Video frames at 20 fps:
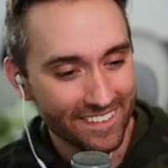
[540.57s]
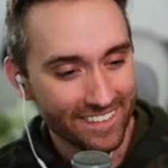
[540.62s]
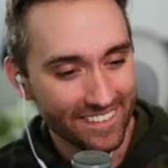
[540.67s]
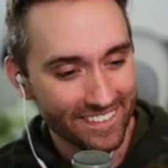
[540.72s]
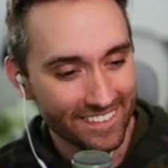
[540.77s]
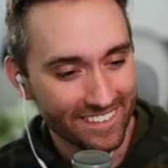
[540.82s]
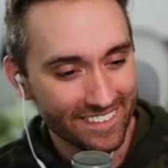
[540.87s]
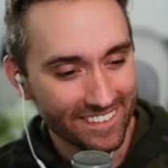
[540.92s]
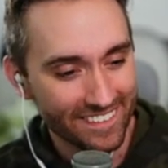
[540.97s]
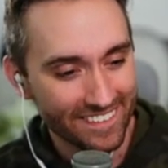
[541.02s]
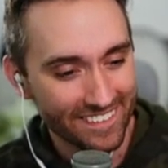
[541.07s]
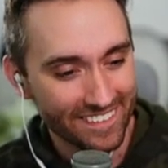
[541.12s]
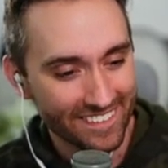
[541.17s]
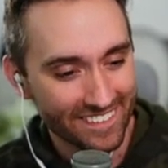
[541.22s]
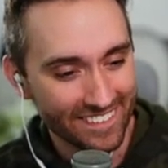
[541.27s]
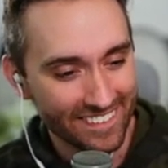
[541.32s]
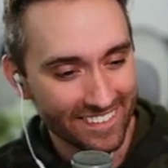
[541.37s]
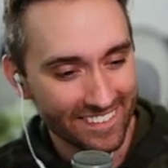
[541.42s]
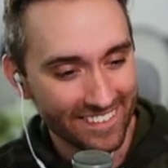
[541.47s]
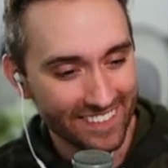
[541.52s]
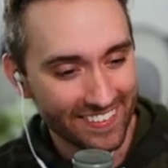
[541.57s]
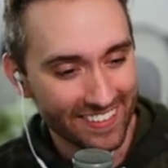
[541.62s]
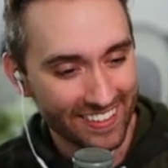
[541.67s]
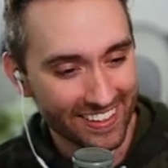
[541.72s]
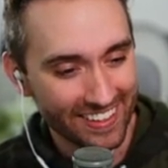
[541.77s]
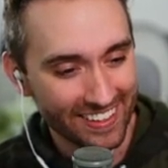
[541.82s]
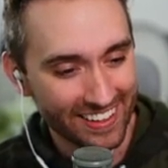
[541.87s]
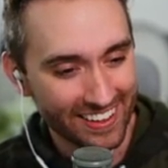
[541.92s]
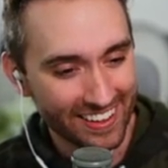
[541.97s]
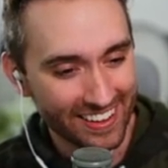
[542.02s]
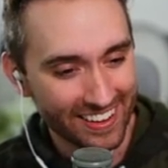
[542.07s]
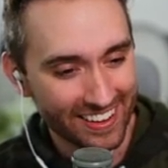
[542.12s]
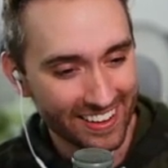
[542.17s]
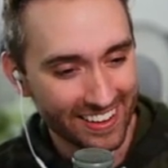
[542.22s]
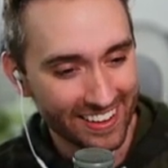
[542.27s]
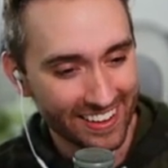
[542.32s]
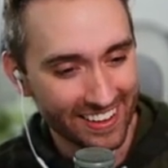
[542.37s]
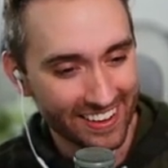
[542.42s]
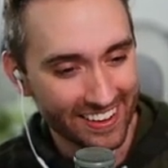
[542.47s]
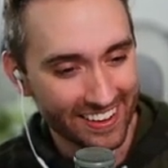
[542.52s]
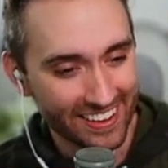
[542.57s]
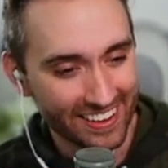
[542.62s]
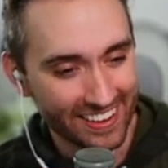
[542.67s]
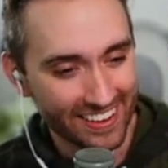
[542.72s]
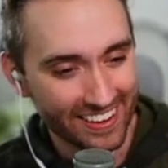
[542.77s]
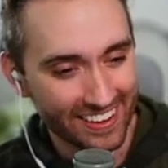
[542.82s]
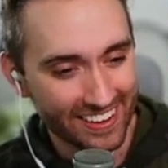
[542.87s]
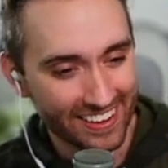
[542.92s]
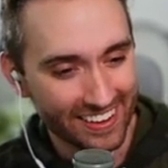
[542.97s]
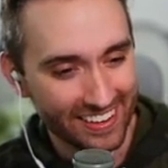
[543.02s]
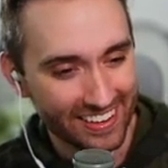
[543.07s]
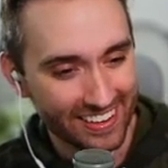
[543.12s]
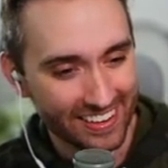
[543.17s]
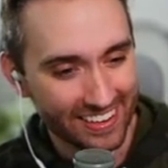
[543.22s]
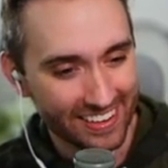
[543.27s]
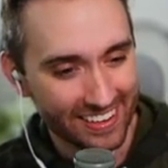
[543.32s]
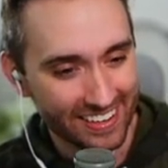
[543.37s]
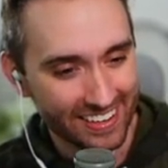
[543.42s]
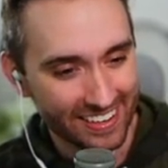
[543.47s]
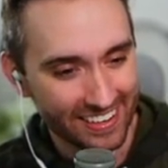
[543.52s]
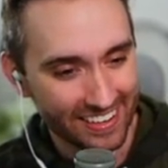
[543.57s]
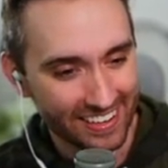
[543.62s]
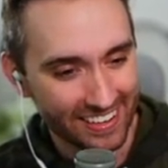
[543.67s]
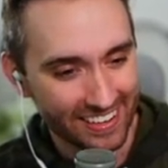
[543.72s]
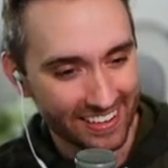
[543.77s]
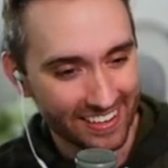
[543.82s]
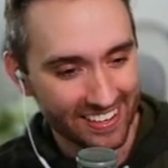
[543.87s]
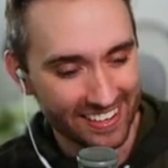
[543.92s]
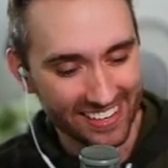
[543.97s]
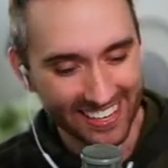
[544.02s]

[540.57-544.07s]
and we are at an award show of our people.